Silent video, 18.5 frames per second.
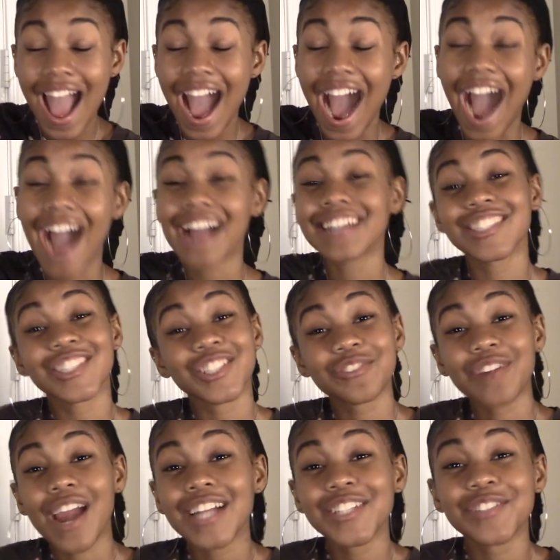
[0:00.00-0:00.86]
I just
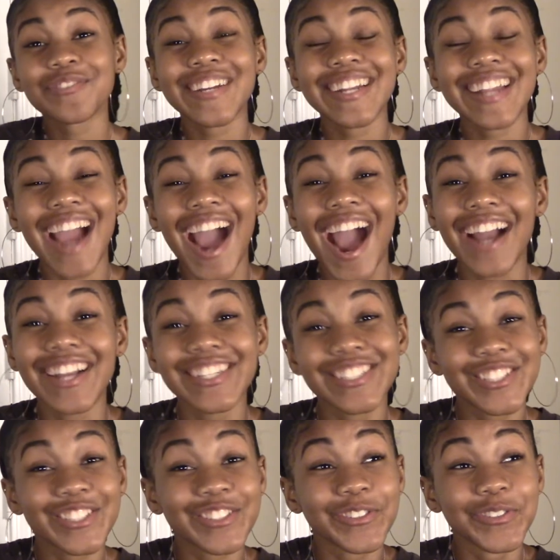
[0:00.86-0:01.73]
graduated high
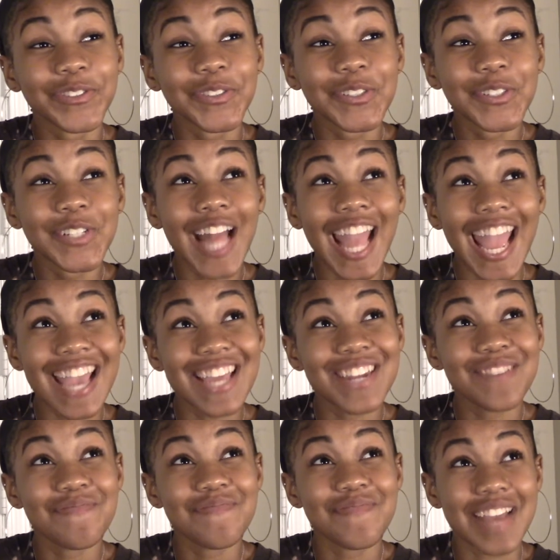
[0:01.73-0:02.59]
school in
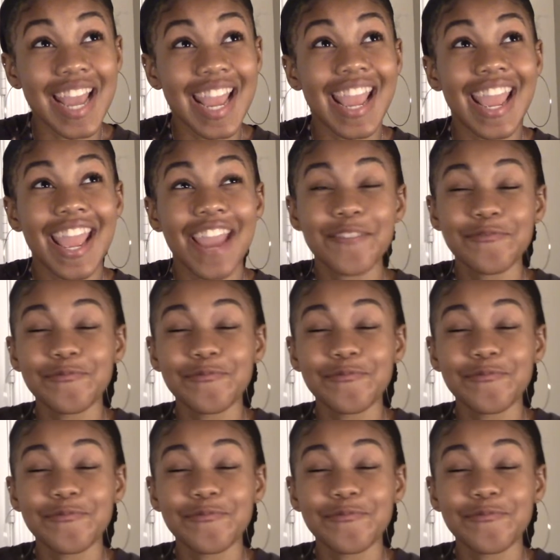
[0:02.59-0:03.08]
May.